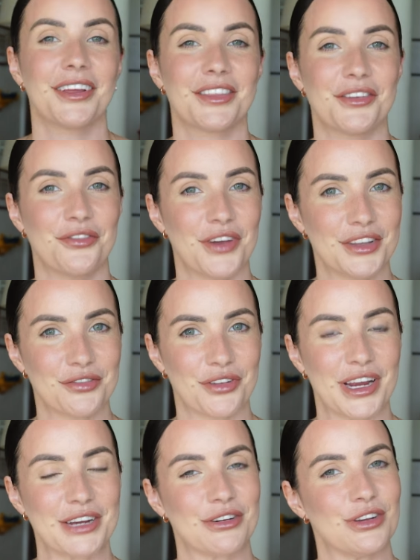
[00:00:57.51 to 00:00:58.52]
The first
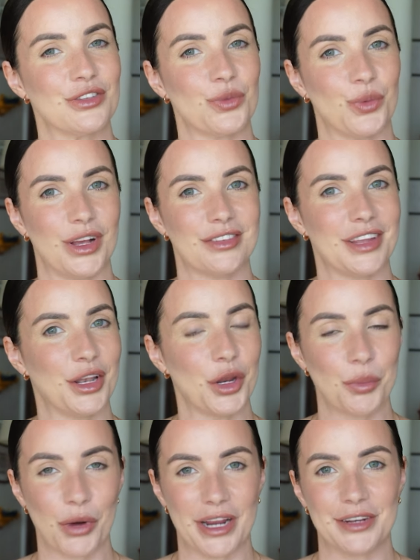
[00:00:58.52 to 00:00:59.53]
fragrance was a
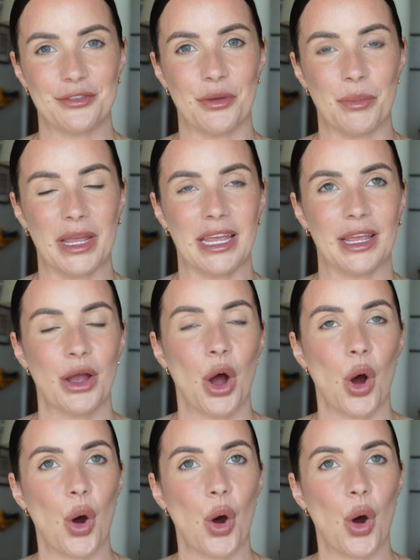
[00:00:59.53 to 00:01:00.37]
no-brainer for me,